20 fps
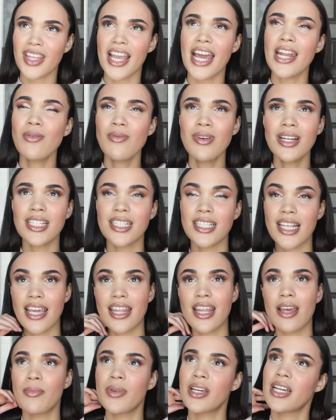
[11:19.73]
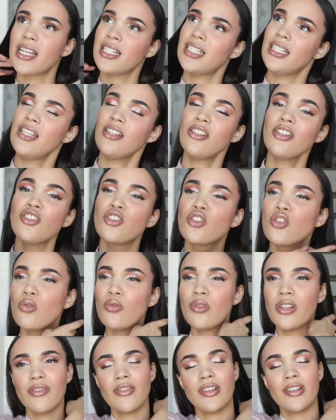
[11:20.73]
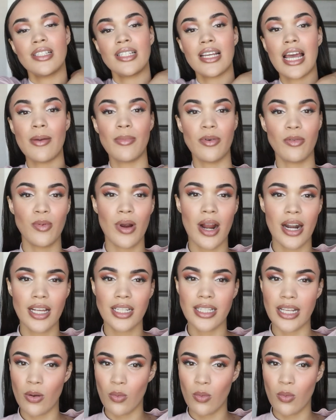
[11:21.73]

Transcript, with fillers: I don't want to say that because these are two different type of products.